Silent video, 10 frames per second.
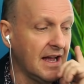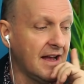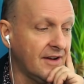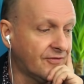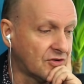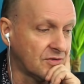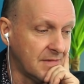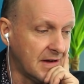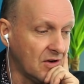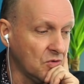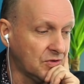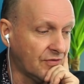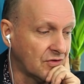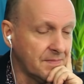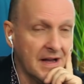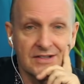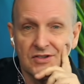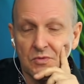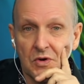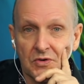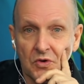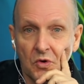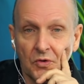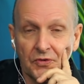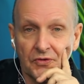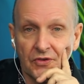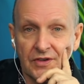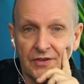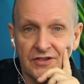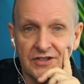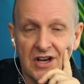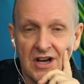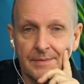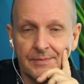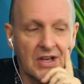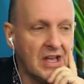are from all different parts of the world and all sorts of different times.